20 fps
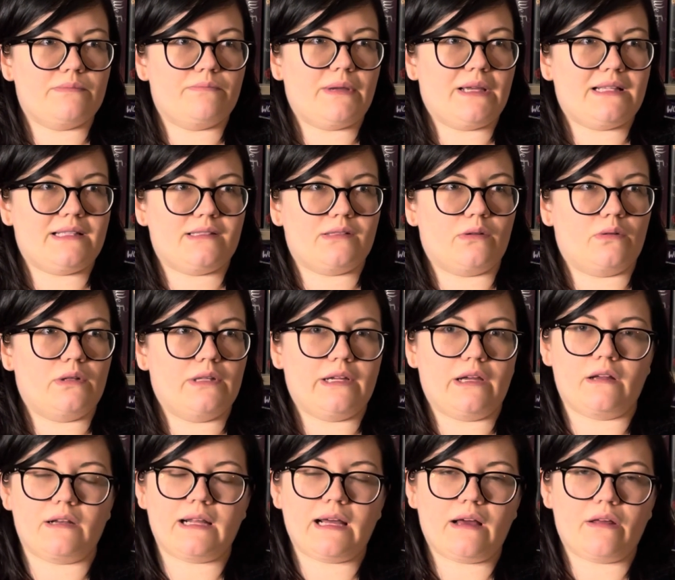based solely
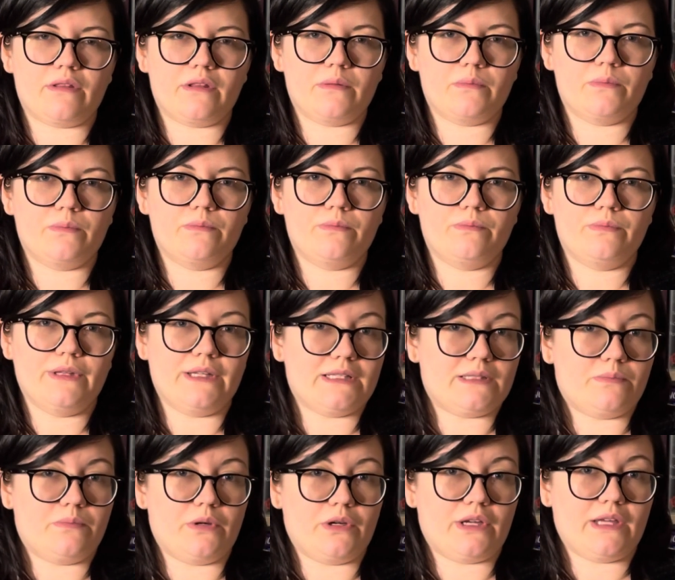on how this
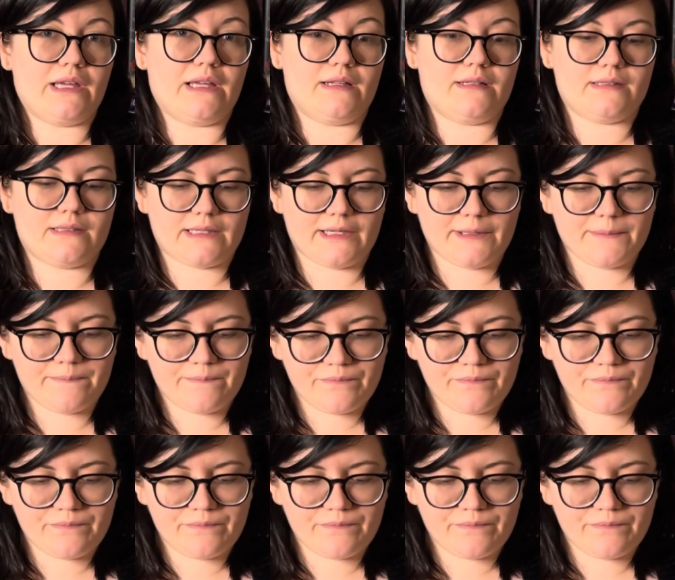book ends it.